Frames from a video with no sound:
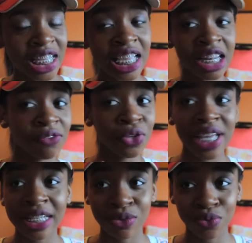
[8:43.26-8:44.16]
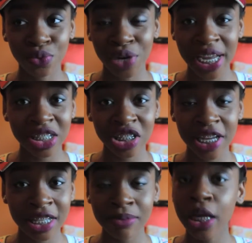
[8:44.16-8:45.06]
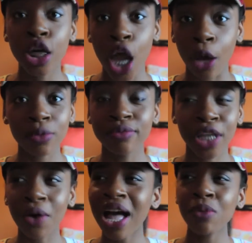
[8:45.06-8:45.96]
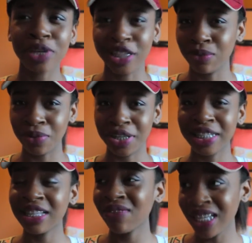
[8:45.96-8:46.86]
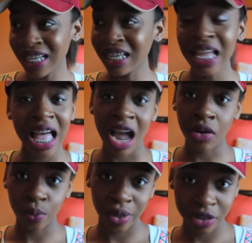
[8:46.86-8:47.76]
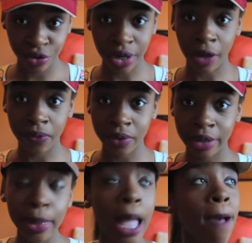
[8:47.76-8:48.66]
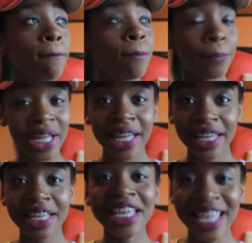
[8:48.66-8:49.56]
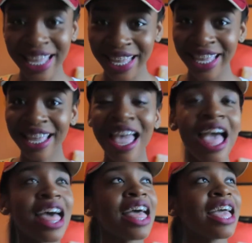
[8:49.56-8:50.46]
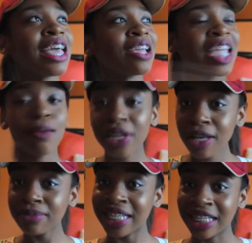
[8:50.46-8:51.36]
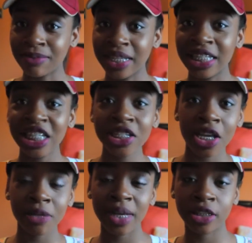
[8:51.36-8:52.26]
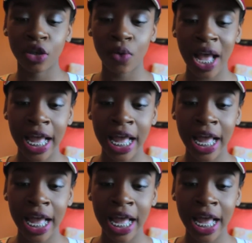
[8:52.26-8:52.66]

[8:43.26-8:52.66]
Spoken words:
And if you guess Ranch text me, no, I wish he would, because if he did, I would have went straight off on him. But Eminem texted me. She talking about, so